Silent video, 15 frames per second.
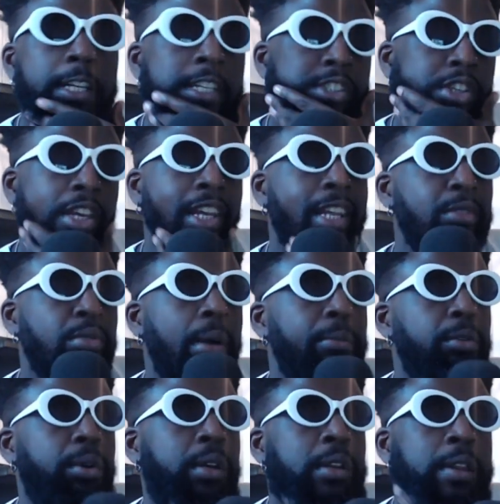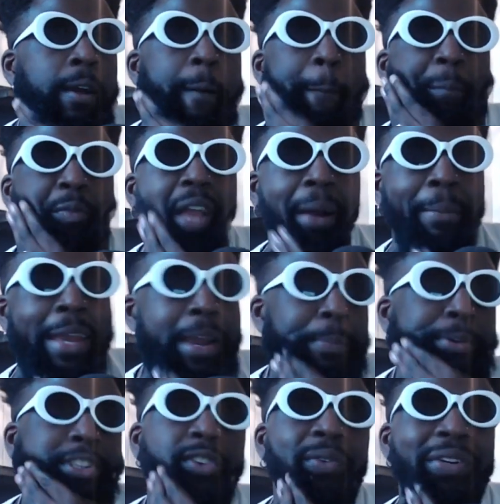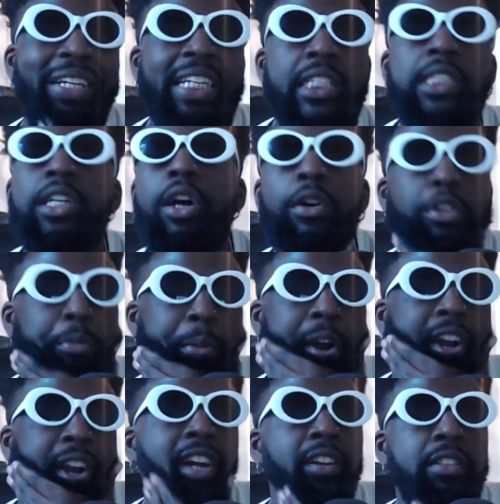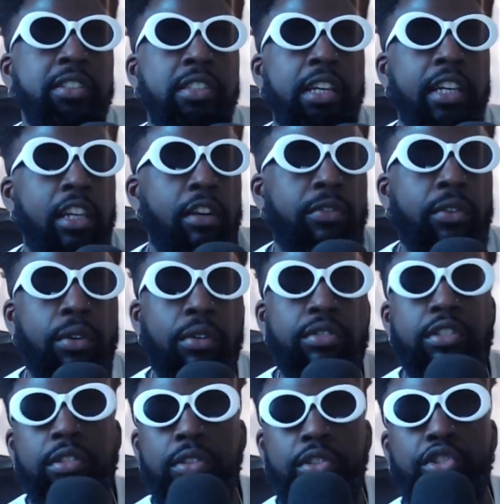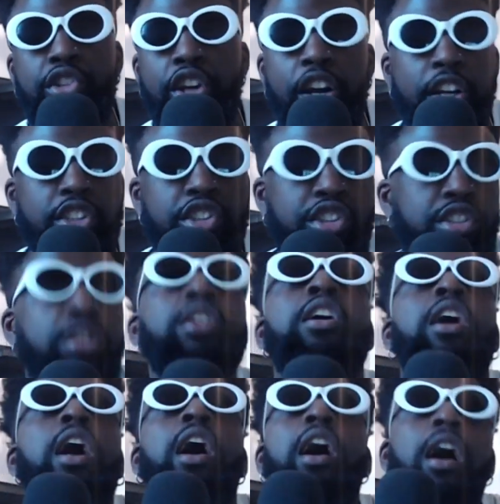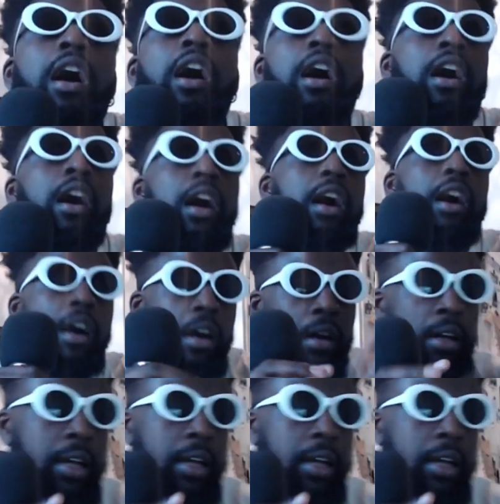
So yeah, that's what I'm doing. I'm here specifically to go to Berghain on Sunday, of course, church. Ah!